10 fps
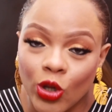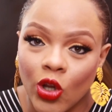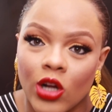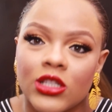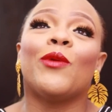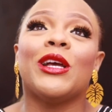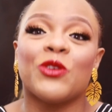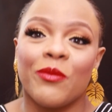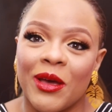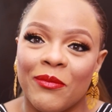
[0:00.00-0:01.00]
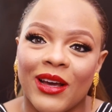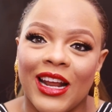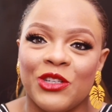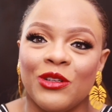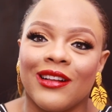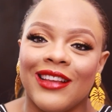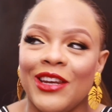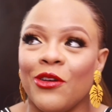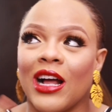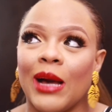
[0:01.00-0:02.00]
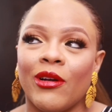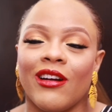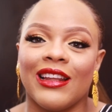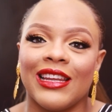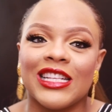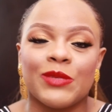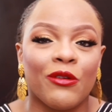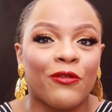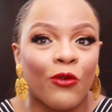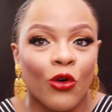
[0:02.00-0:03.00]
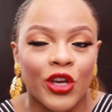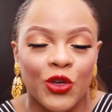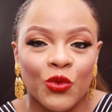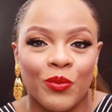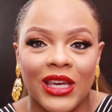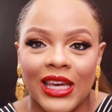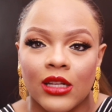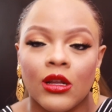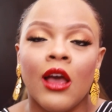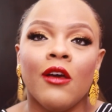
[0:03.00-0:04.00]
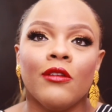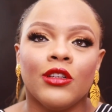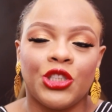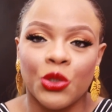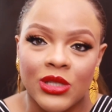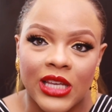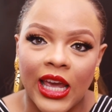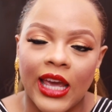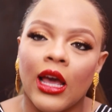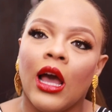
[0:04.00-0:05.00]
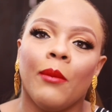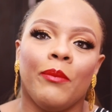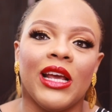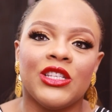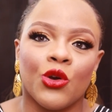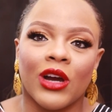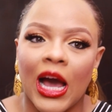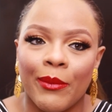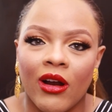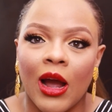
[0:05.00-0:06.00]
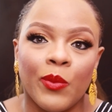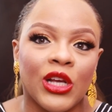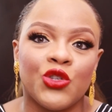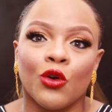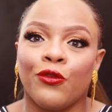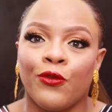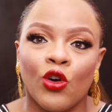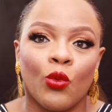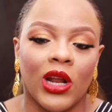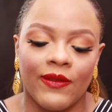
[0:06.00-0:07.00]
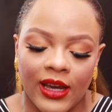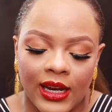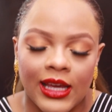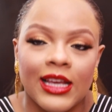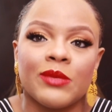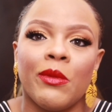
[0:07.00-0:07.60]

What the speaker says: lot. Always remember that you should clean your camera lens before you begin shooting, be it your camera, be it your phone, whatever it is.